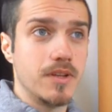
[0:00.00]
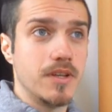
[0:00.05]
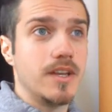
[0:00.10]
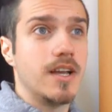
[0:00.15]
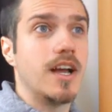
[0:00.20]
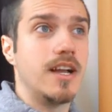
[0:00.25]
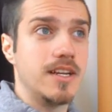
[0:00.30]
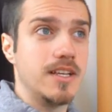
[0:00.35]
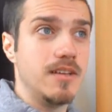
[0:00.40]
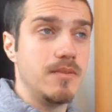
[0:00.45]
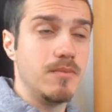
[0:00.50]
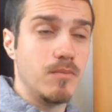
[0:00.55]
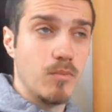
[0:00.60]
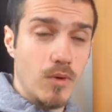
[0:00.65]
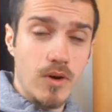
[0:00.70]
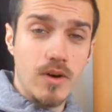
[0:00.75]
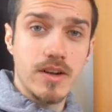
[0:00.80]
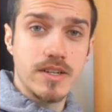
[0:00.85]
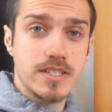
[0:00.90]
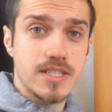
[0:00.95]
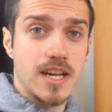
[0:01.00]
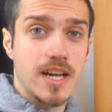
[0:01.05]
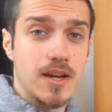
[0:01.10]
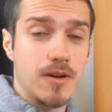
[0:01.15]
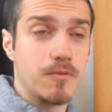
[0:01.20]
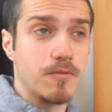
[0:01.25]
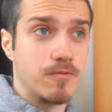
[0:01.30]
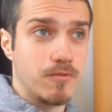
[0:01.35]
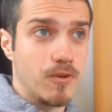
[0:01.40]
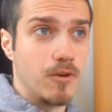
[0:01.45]
And he worked
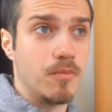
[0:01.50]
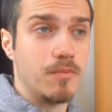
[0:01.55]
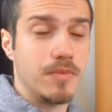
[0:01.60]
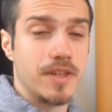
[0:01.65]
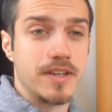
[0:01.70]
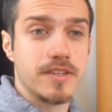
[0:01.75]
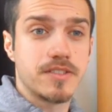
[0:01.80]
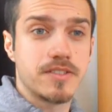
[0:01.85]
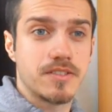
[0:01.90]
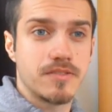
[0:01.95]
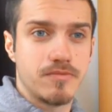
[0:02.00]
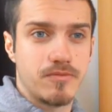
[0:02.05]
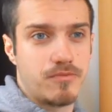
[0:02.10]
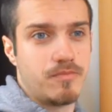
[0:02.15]
out from this